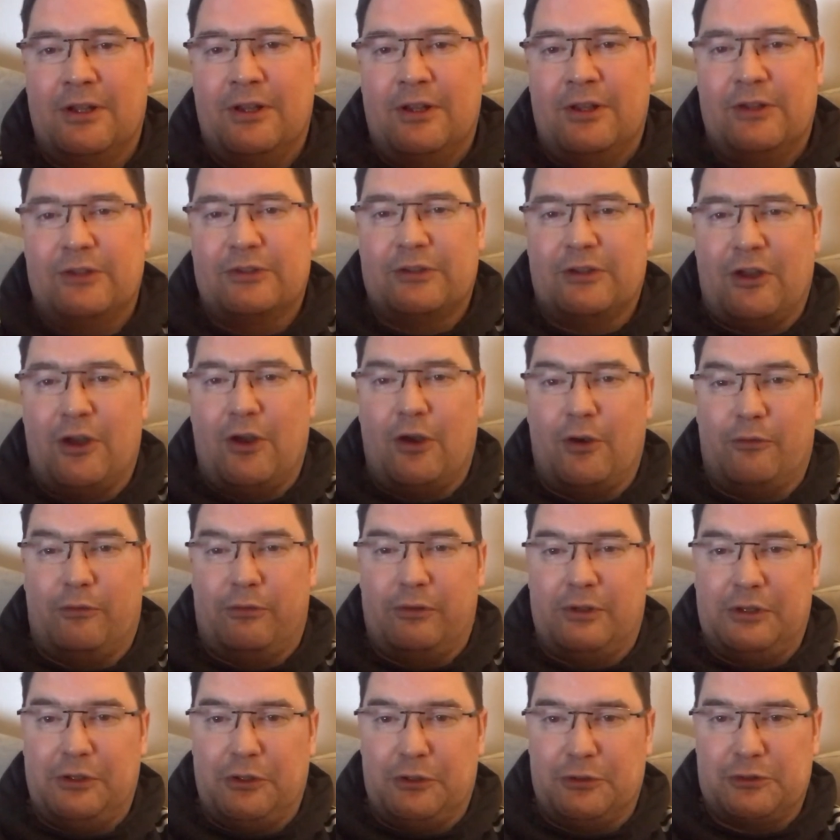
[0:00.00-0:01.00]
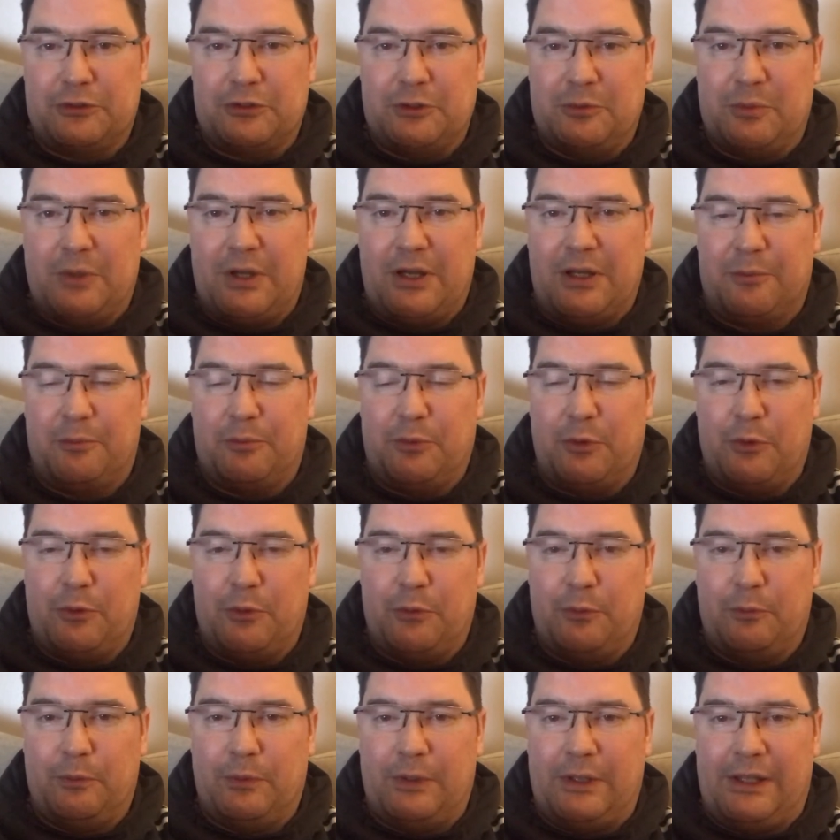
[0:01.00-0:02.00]
So hopefully not too bad, but
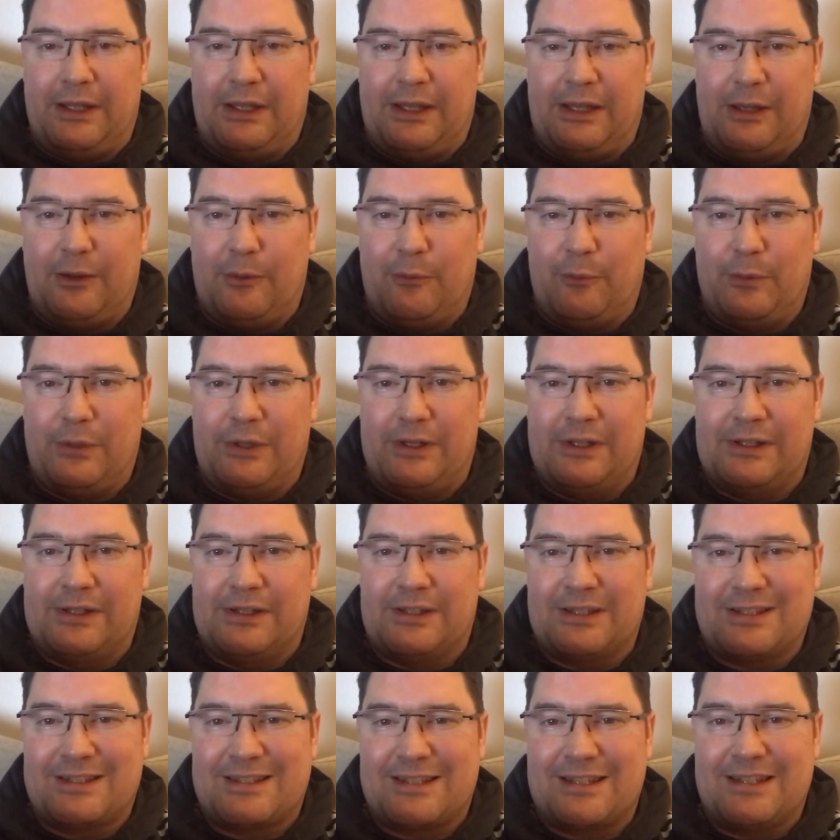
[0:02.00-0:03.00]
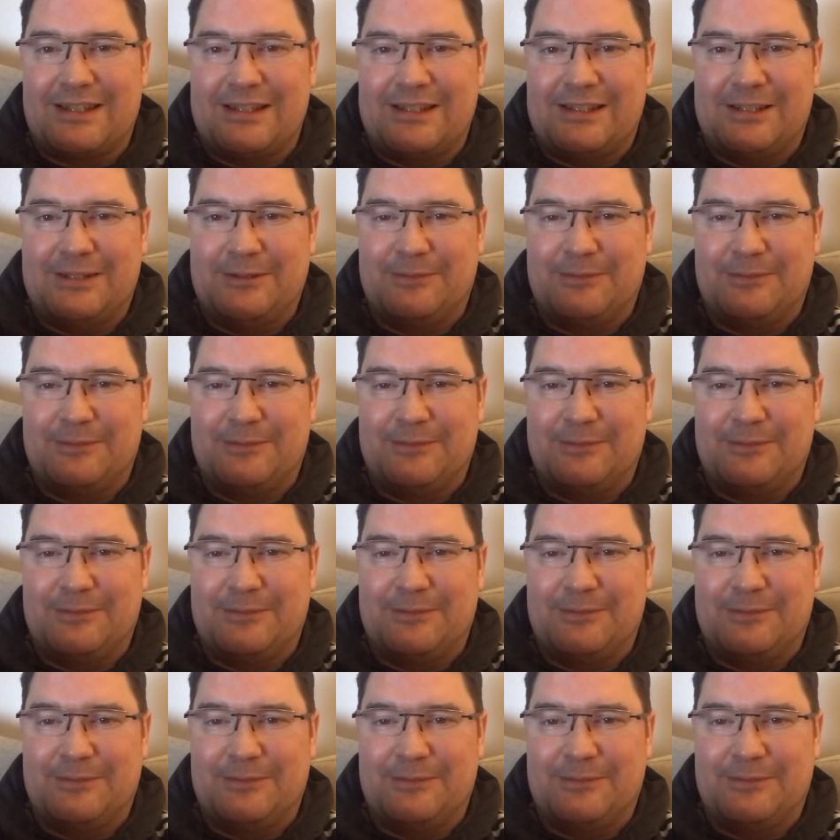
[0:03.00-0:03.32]
we will see.